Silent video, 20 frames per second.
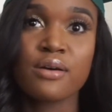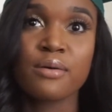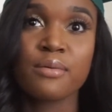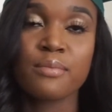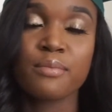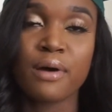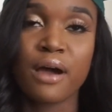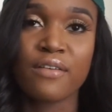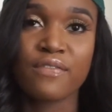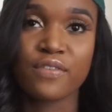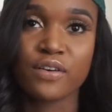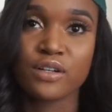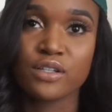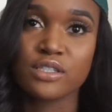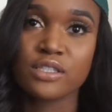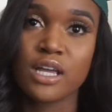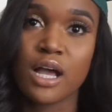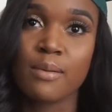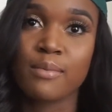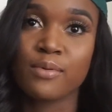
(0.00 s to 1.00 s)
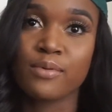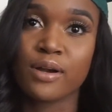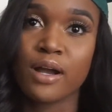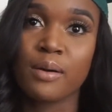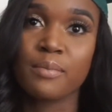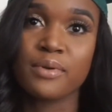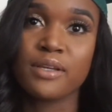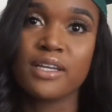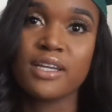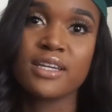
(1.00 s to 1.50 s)
my first time
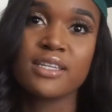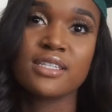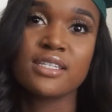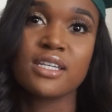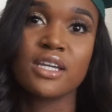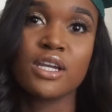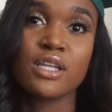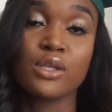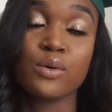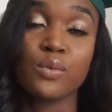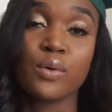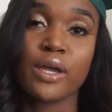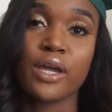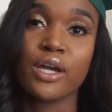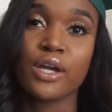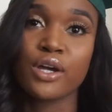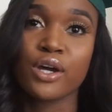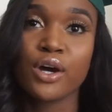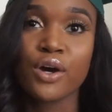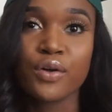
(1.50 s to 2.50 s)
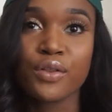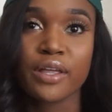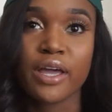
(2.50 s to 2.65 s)
around, because either way it go,